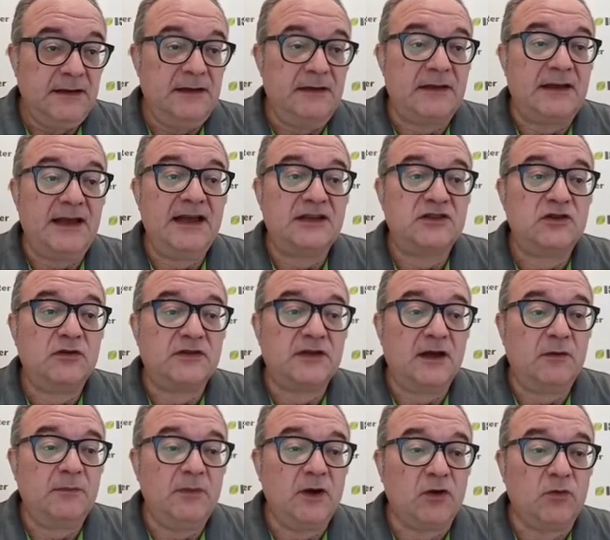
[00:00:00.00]
The
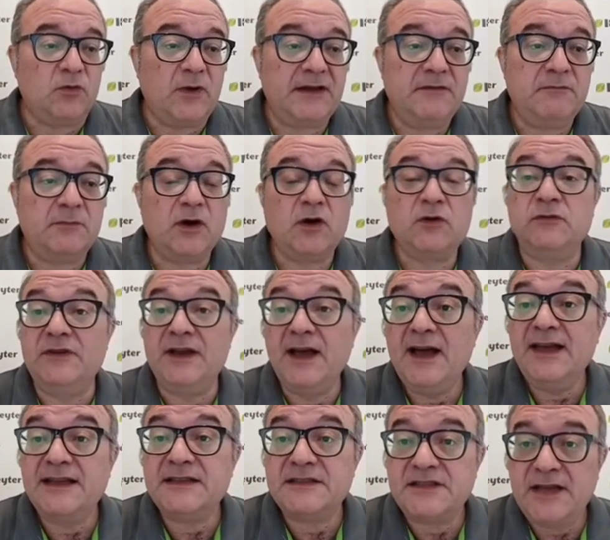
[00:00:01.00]
isothermal wet bulb
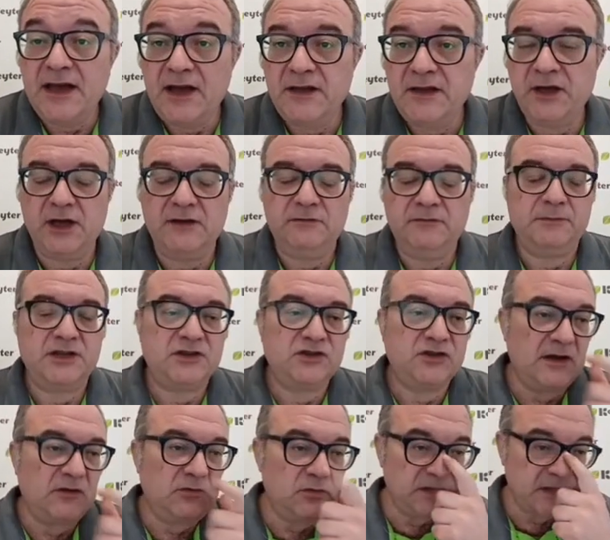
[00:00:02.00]
lines are not
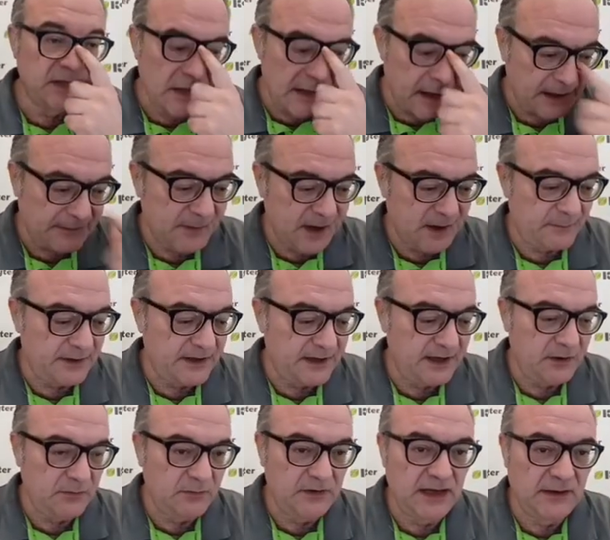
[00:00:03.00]
measured with the
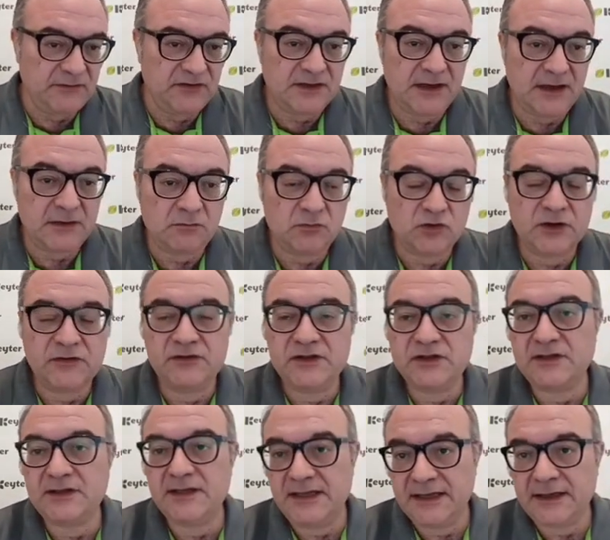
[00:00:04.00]
thermometer we have seen
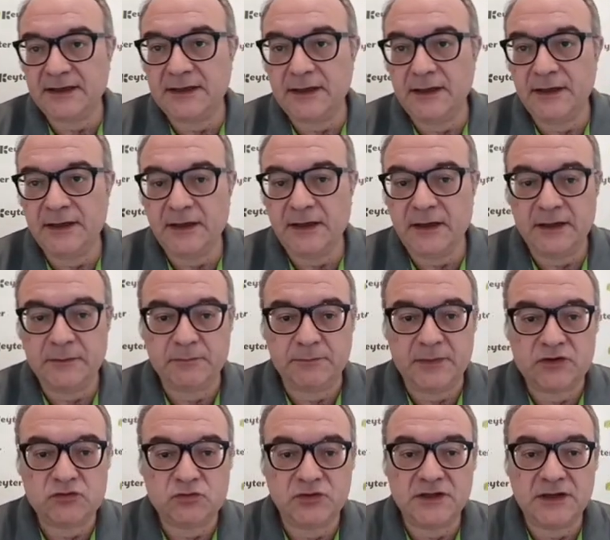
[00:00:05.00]
previously,
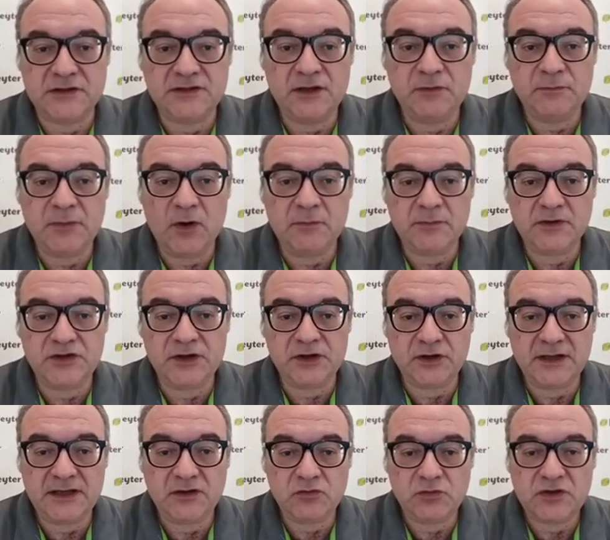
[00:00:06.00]
but with a thermometer
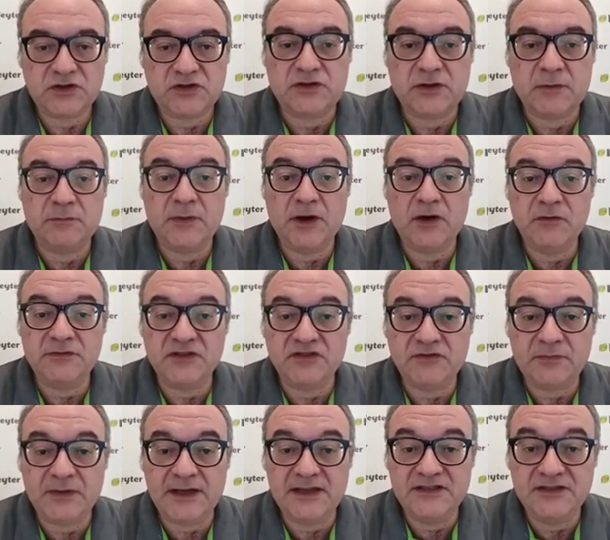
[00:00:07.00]
in which the bulb is
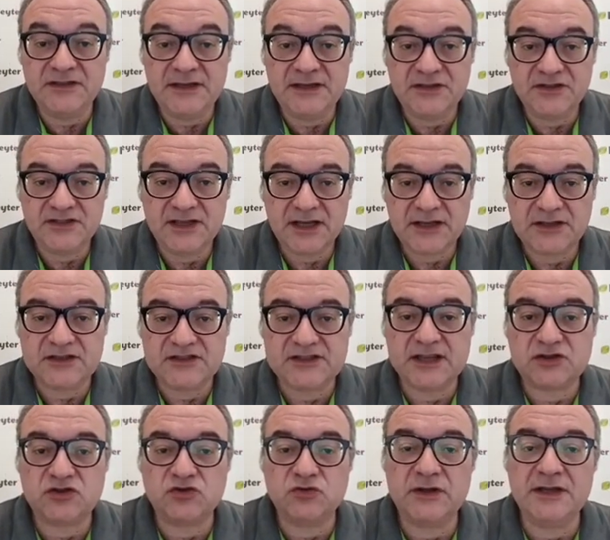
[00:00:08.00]
placed inside a
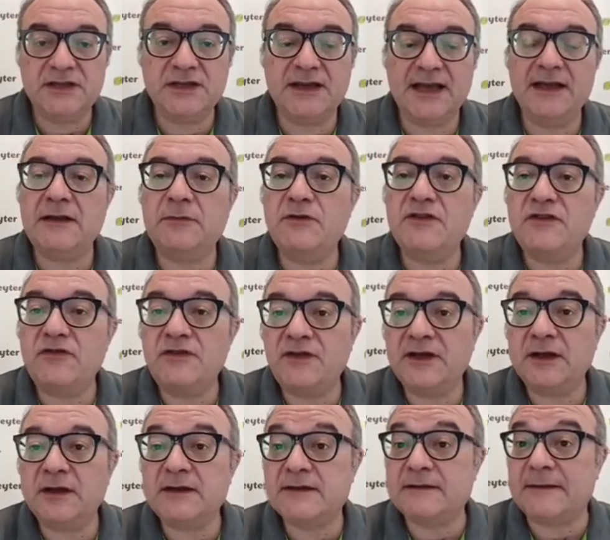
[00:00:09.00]
saturated
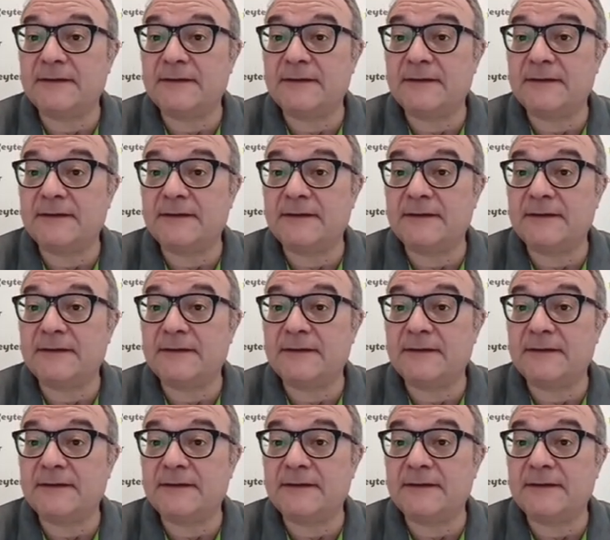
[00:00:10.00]
atmosphere.